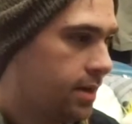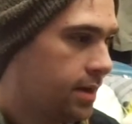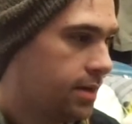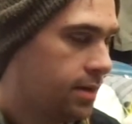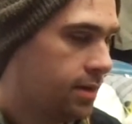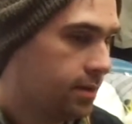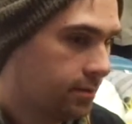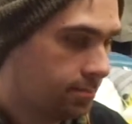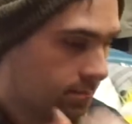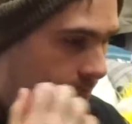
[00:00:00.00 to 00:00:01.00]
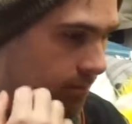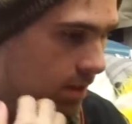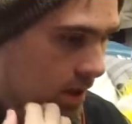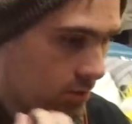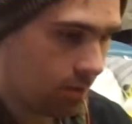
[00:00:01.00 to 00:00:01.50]
I did a
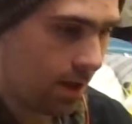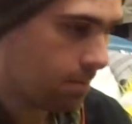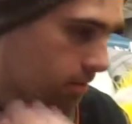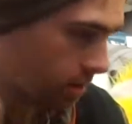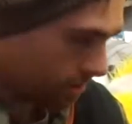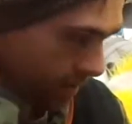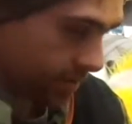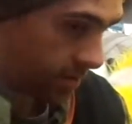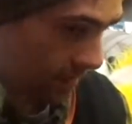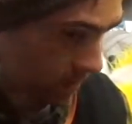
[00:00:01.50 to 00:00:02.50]
wraparound base on my